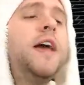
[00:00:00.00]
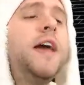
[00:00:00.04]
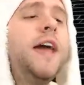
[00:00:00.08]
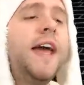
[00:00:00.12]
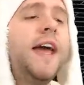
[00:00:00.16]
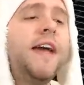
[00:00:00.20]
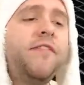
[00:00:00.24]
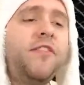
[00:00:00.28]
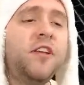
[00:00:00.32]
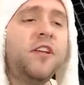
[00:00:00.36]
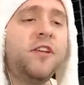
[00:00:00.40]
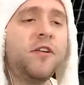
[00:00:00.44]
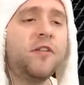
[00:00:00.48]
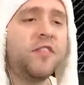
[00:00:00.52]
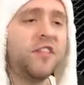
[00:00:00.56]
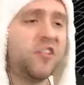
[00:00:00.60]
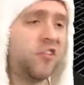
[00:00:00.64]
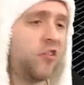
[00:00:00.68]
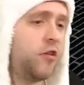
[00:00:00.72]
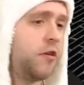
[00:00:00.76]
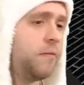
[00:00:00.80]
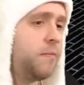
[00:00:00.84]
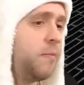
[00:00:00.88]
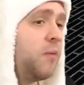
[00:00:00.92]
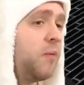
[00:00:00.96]
If you're doing this
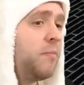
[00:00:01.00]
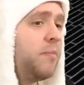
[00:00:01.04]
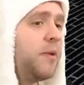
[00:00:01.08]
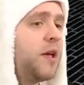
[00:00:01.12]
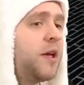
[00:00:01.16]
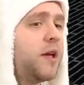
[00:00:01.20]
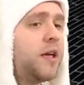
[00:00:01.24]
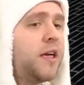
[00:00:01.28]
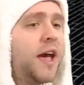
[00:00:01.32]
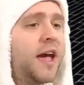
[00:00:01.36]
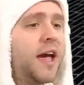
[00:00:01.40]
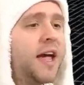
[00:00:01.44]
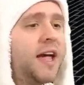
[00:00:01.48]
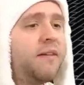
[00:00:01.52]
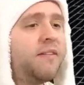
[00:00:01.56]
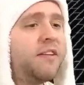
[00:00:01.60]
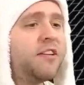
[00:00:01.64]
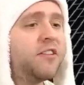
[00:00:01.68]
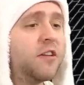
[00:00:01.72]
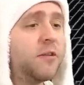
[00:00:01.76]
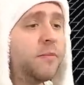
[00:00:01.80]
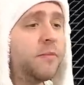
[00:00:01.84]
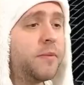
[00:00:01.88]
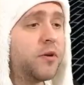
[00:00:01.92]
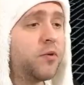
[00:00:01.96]
on a public game,
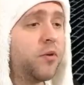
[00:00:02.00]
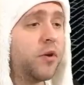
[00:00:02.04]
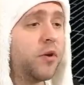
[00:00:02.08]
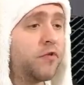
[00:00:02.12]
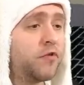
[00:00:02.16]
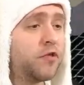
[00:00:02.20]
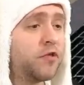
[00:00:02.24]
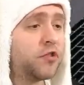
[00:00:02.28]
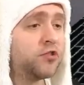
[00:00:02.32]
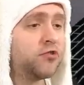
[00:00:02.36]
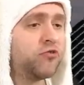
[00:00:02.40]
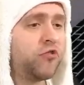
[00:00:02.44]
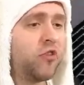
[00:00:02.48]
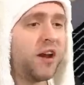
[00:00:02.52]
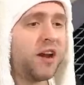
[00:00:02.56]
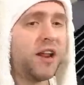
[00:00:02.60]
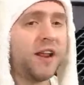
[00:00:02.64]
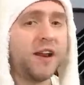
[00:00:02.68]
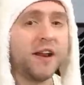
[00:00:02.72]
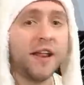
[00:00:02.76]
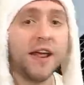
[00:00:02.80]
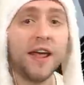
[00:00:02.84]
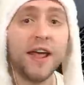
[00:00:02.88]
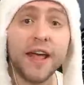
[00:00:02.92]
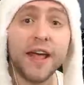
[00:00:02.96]
it's going to be quite
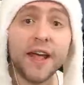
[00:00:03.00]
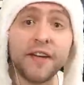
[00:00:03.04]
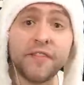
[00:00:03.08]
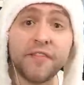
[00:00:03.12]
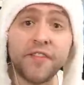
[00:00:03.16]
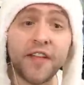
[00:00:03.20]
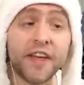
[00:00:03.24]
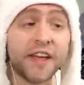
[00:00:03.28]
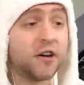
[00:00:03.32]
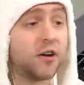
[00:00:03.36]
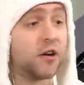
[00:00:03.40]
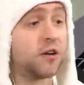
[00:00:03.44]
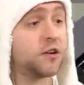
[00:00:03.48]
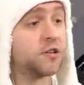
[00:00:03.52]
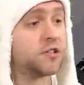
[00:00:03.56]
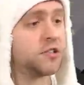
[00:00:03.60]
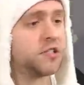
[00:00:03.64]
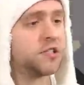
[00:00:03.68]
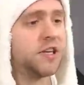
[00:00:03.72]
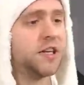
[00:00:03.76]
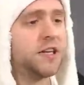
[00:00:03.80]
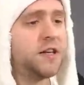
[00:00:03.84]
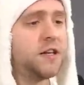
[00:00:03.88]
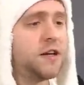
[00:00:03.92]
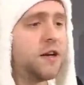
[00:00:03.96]
frustrating if they can't
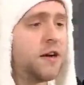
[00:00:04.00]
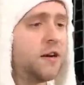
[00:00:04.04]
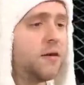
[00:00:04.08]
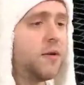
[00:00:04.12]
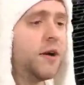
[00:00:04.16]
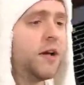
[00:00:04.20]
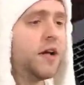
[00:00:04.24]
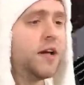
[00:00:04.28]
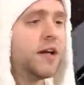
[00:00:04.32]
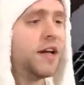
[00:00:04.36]
see you.